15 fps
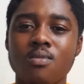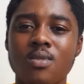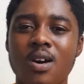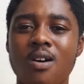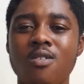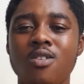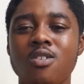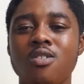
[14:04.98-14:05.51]

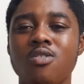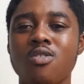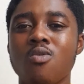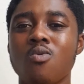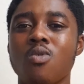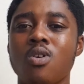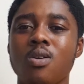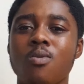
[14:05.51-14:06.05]
How do you know
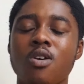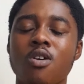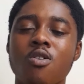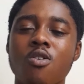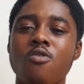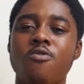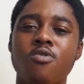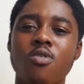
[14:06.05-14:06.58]
what they were
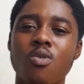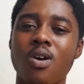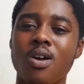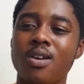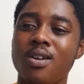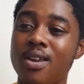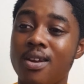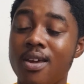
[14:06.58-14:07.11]
going through
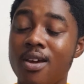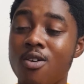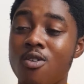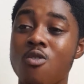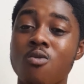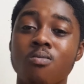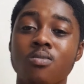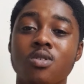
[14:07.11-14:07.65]
in their
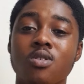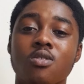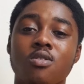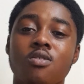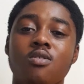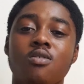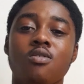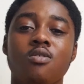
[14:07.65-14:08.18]
homes?
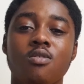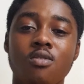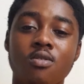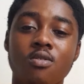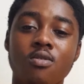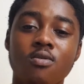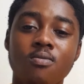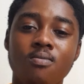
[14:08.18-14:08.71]

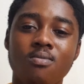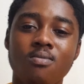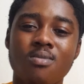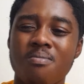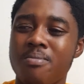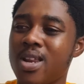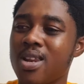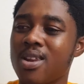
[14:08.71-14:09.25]

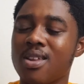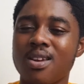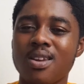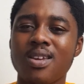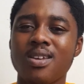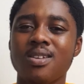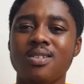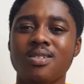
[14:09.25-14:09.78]
Many
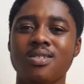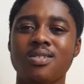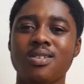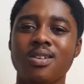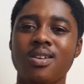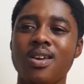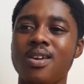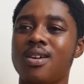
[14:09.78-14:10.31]
leaders
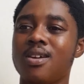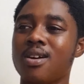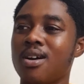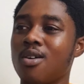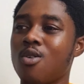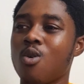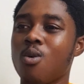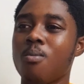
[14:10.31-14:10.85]
today can
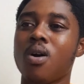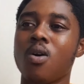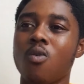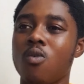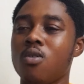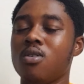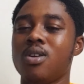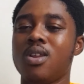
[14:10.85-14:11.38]
come
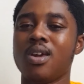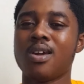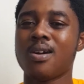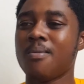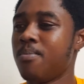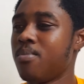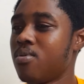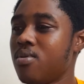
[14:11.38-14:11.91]
out. They
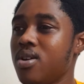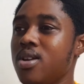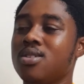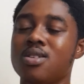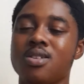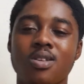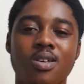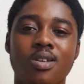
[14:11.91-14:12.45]
can
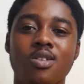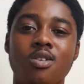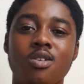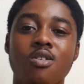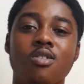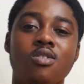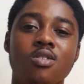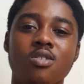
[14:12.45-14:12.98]
preach to their
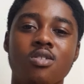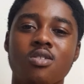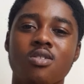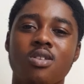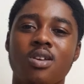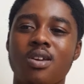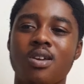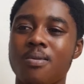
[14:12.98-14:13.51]
churches.
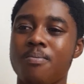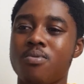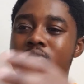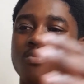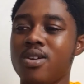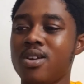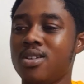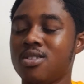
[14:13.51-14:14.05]
They can
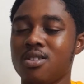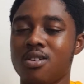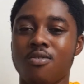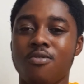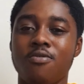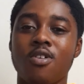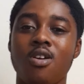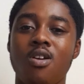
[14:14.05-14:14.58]
preach to the
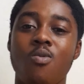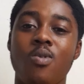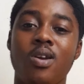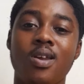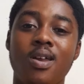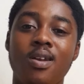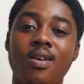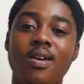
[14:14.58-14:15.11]
following
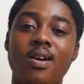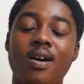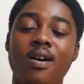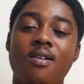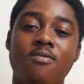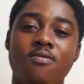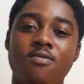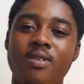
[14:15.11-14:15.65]
that they
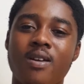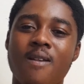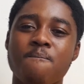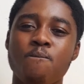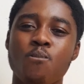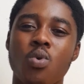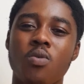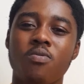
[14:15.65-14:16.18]
have
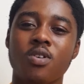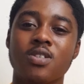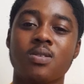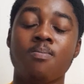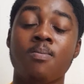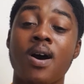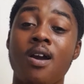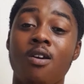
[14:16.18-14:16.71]
with a
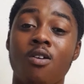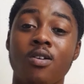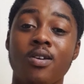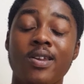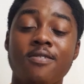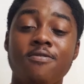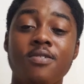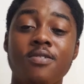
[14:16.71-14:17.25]
smile on
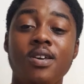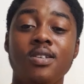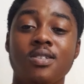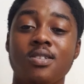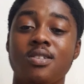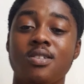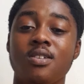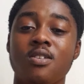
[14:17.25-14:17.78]
their
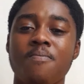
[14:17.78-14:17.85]
face.